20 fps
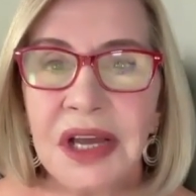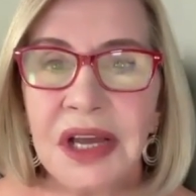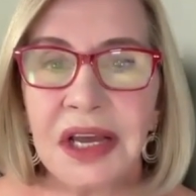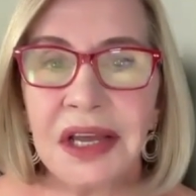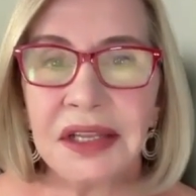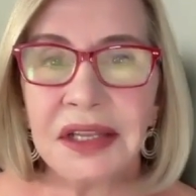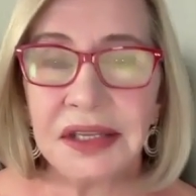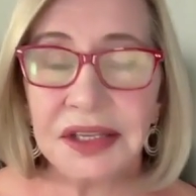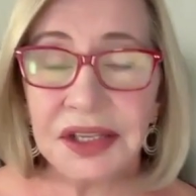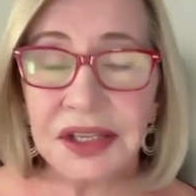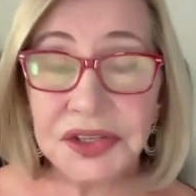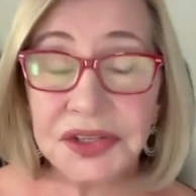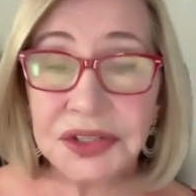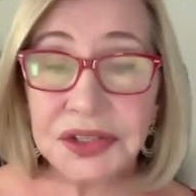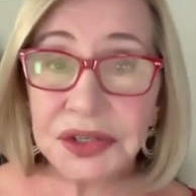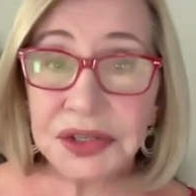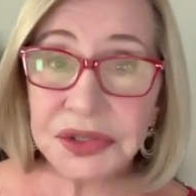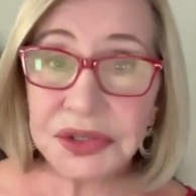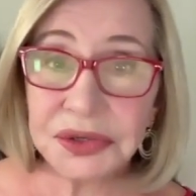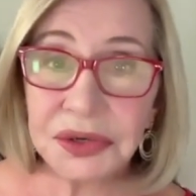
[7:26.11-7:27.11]
this is
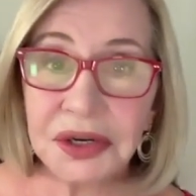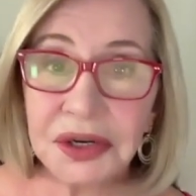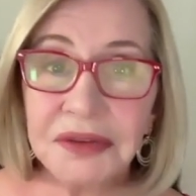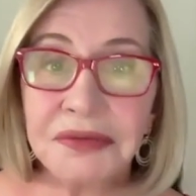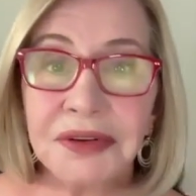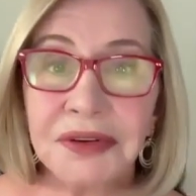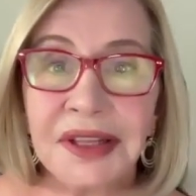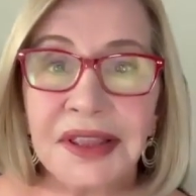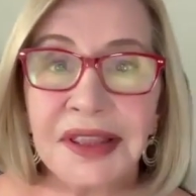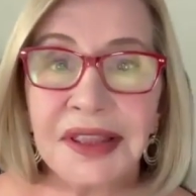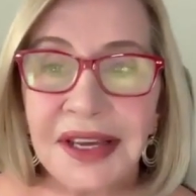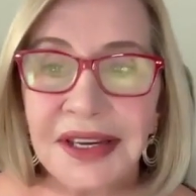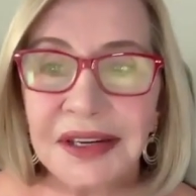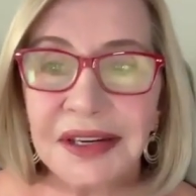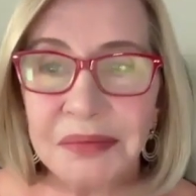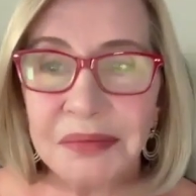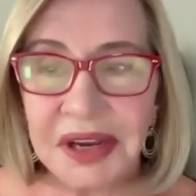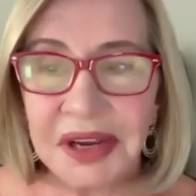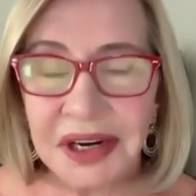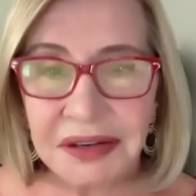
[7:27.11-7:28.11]
a story for
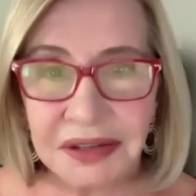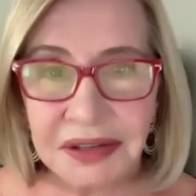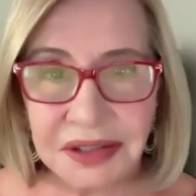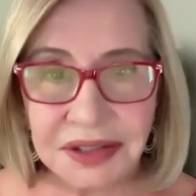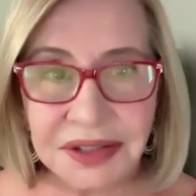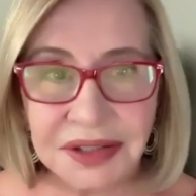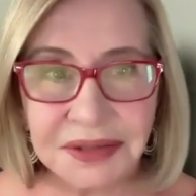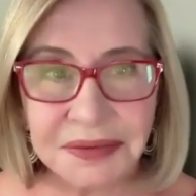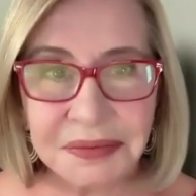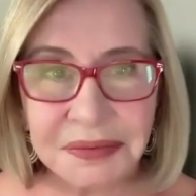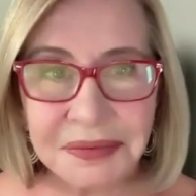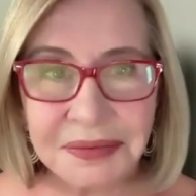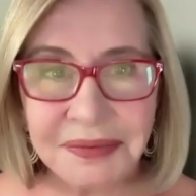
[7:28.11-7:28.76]
enlightened parents.